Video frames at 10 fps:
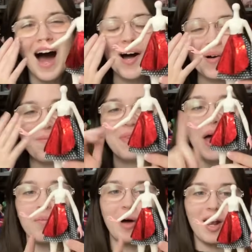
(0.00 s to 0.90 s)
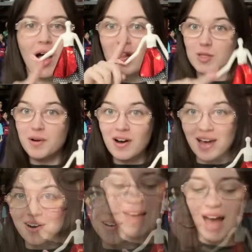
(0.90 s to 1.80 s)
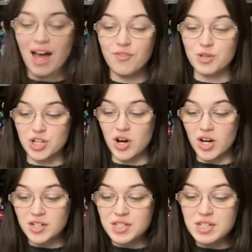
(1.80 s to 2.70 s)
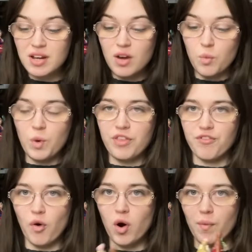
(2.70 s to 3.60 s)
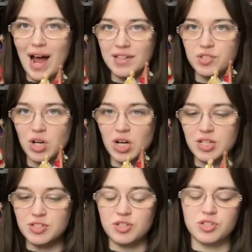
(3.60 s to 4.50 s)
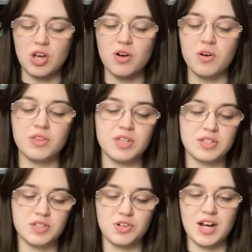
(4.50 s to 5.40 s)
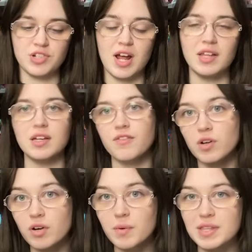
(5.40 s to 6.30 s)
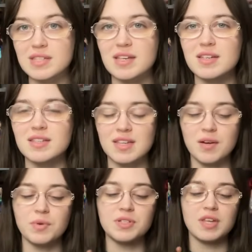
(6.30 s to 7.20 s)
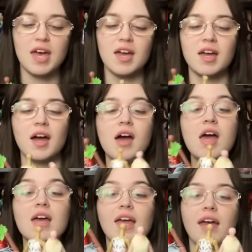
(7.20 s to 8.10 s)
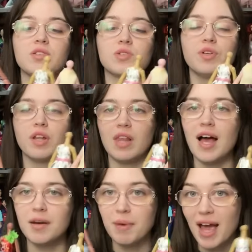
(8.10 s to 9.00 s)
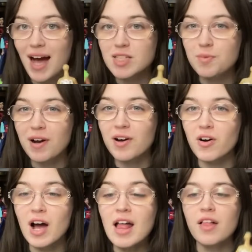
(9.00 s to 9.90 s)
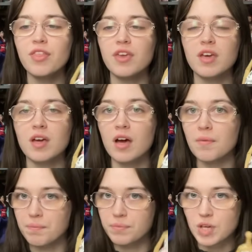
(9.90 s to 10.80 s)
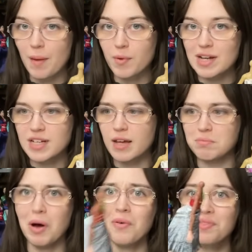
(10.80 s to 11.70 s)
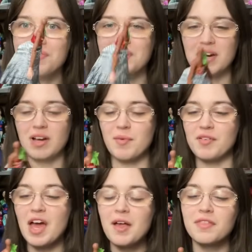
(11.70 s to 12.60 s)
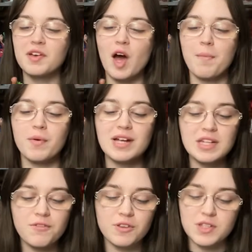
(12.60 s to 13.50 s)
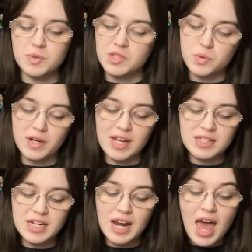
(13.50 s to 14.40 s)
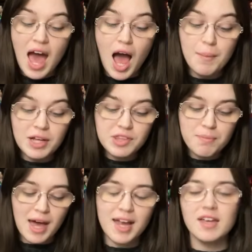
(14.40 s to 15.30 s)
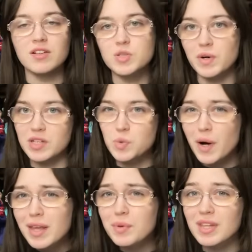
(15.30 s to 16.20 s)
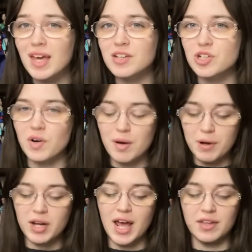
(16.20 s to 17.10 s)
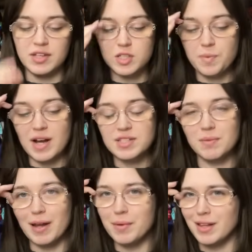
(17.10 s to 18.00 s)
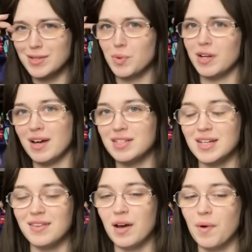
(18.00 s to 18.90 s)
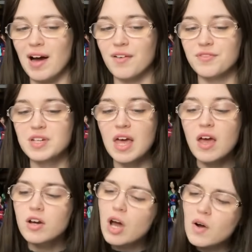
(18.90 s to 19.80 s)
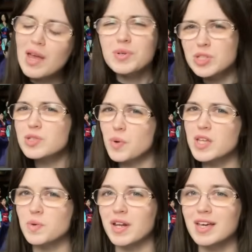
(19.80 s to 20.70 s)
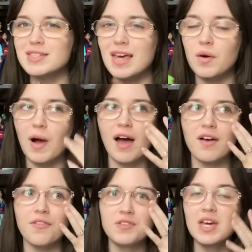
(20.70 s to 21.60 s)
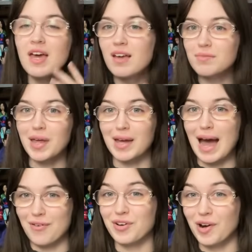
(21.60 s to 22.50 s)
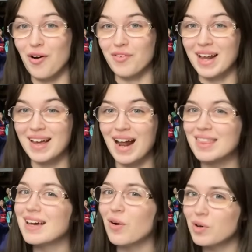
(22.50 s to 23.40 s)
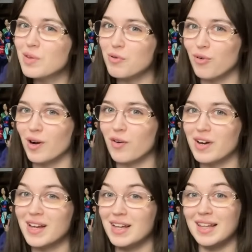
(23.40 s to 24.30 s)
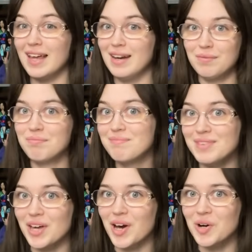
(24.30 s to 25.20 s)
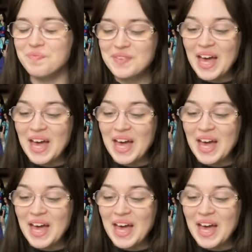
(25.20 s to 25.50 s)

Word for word: um, but let's put her head on her. I've returned with four rat dolls. So this is Trashion Alley. If you don't know what this is, it was a canceled line by Hasbro. The copyright date, oh, the tail came off. The copyright date for these was in 2018. I bought them back in 2020 when they showed up on AliExpress. It might have been late 2019. They arrived, no, it was in 2020 because they arrived like after COVID hit. I think I ordered them before COVID hit and then, you know.